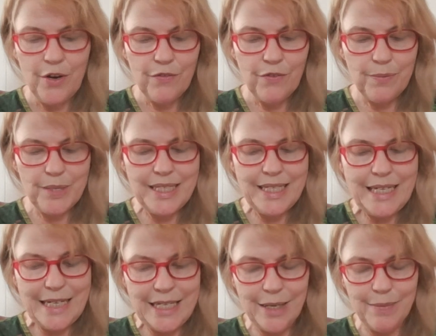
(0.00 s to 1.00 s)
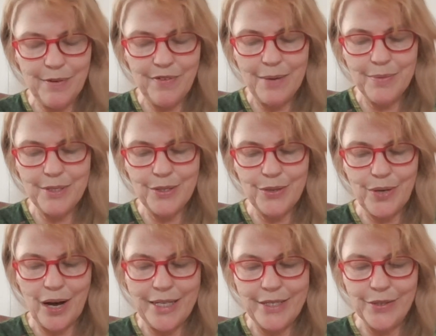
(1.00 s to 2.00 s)
from the tedium of absolute
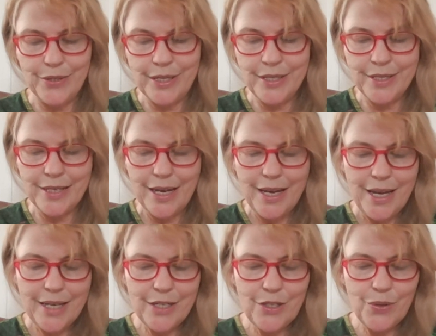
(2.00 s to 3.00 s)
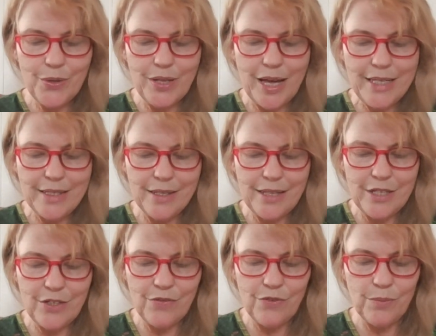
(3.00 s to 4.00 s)
idleness and a total
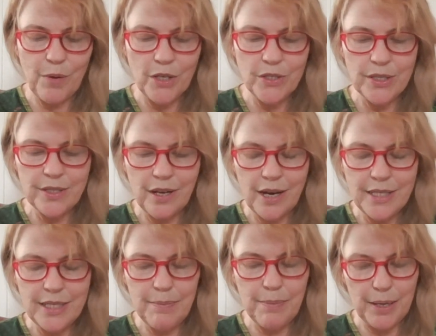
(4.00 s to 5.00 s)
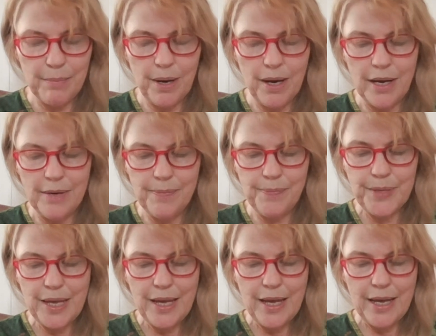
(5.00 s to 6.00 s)
isolation from all society but mine,
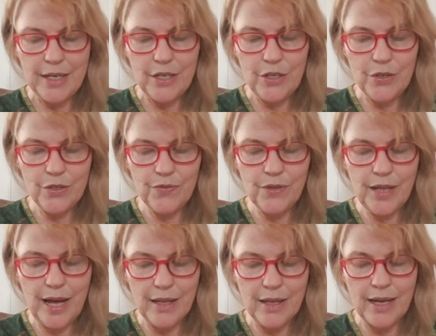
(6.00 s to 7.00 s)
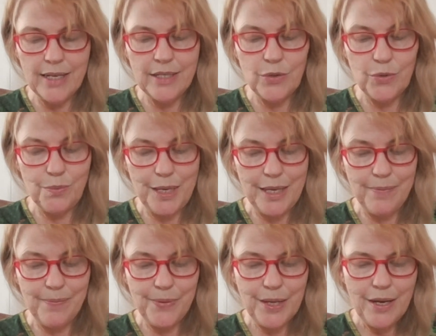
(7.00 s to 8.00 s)
and a useful ally to me.
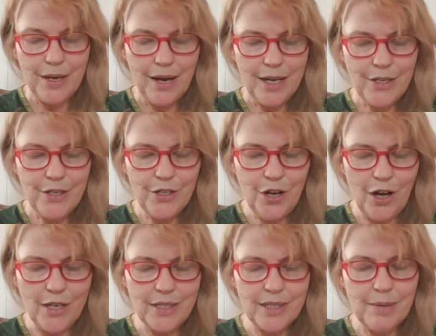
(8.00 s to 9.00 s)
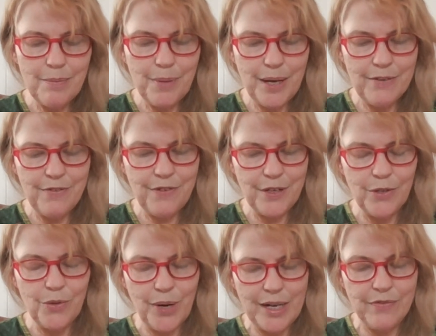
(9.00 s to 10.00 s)
I could not but feel
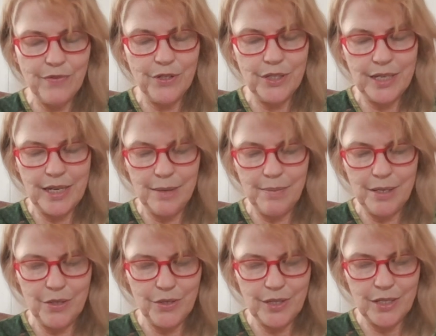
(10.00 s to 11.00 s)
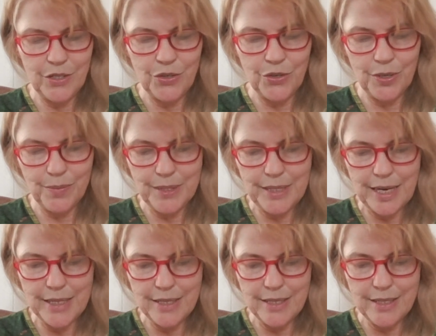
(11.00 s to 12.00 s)
grateful to him under such
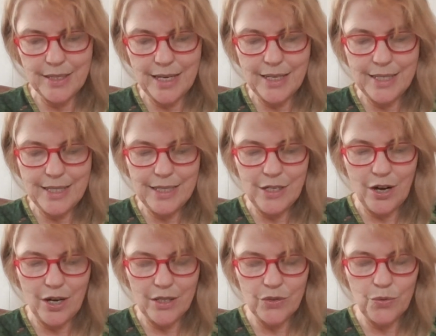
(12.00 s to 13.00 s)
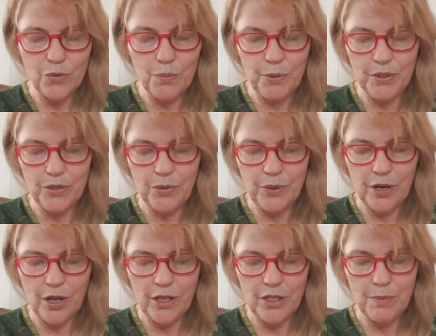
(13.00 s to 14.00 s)
circumstances, and I did not scruple to
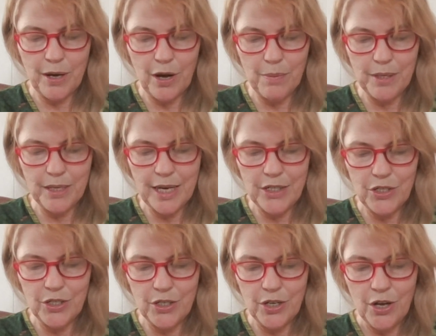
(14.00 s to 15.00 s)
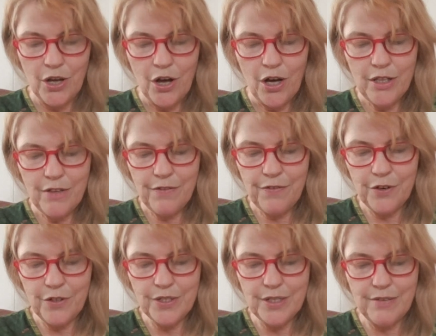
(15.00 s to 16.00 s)
acknowledge my obligation on the
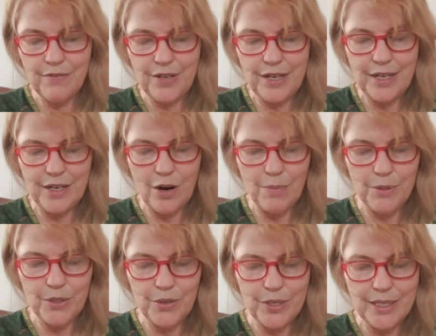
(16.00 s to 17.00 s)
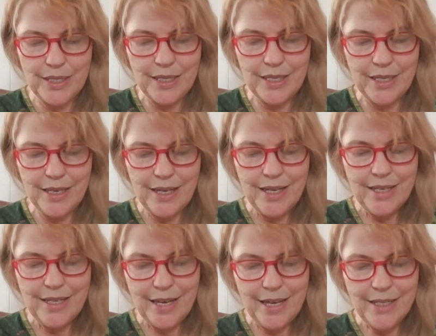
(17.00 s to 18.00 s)
first convenient opportunity.
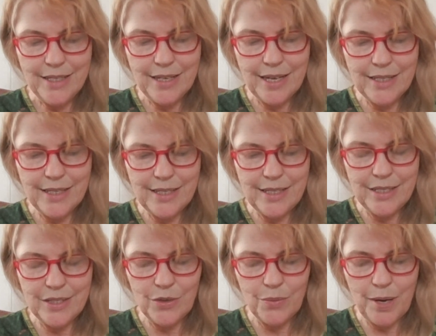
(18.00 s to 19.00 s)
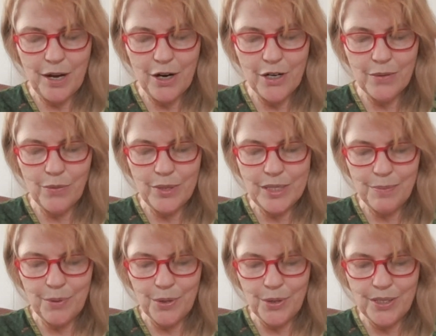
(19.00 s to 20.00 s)
Yet, as I did so, my heart
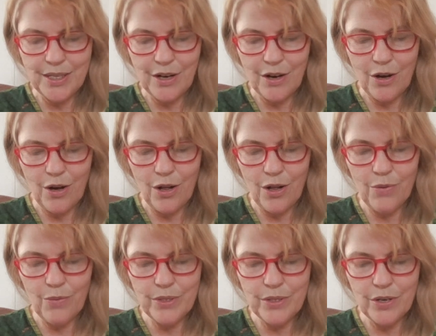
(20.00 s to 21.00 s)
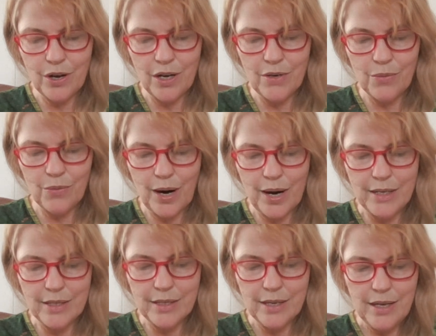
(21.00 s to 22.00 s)
whispered all was not
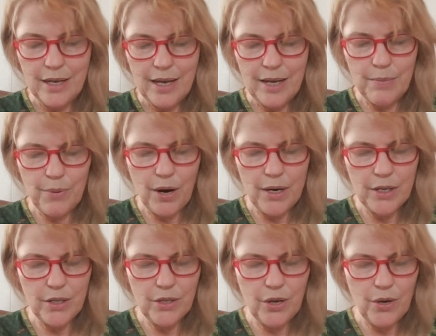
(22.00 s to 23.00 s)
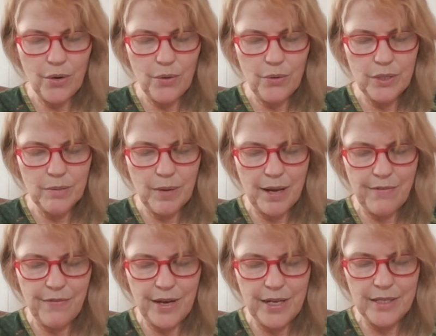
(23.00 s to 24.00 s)
right, and brought a glow to my
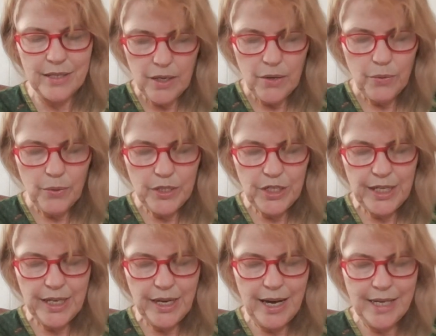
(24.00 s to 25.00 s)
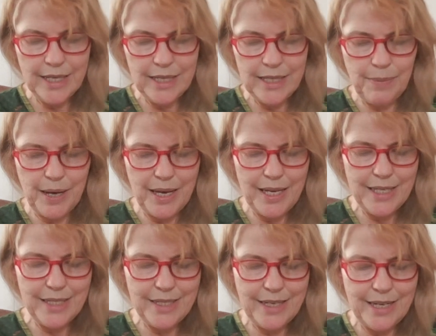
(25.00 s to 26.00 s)
face, which he heightened by
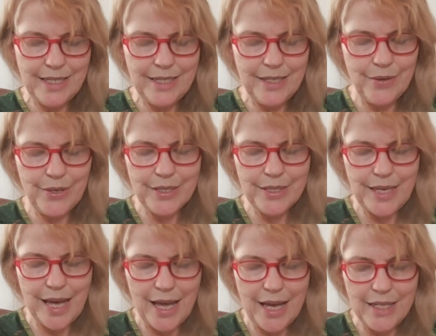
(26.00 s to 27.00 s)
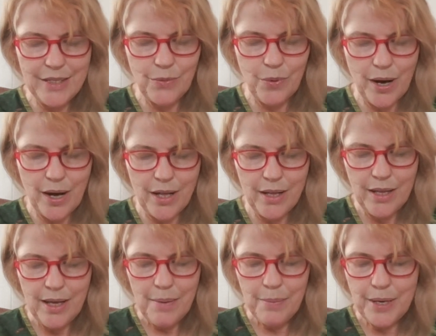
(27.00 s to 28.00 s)
his steady, serious gaze, while,
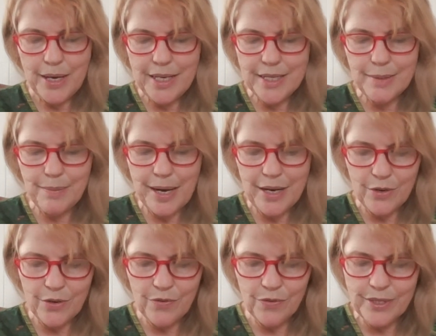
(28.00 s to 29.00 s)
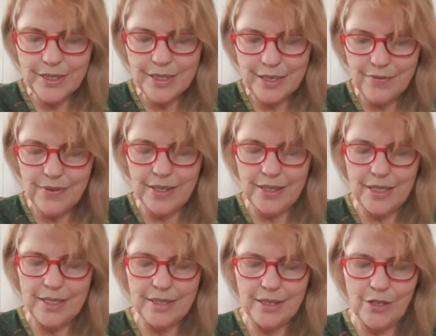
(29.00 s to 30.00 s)
by his manner of receiving
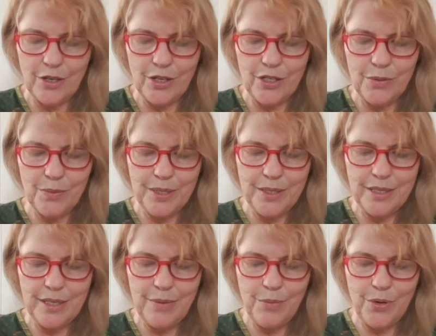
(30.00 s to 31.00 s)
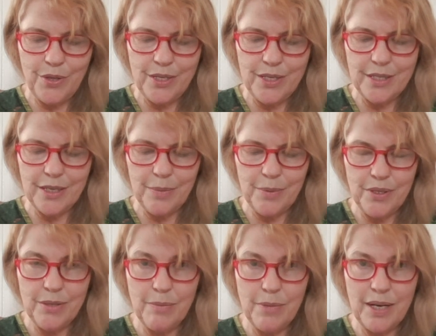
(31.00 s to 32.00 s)
these acknowledgments, he more than
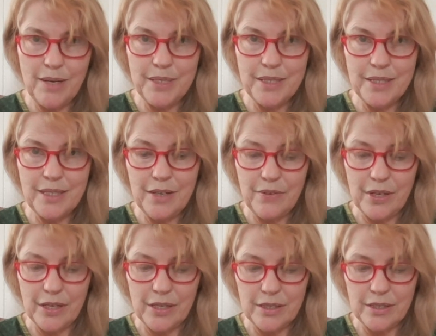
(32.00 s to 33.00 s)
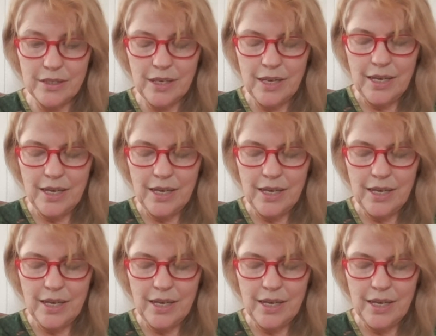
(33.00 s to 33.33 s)
doubled my misgivings.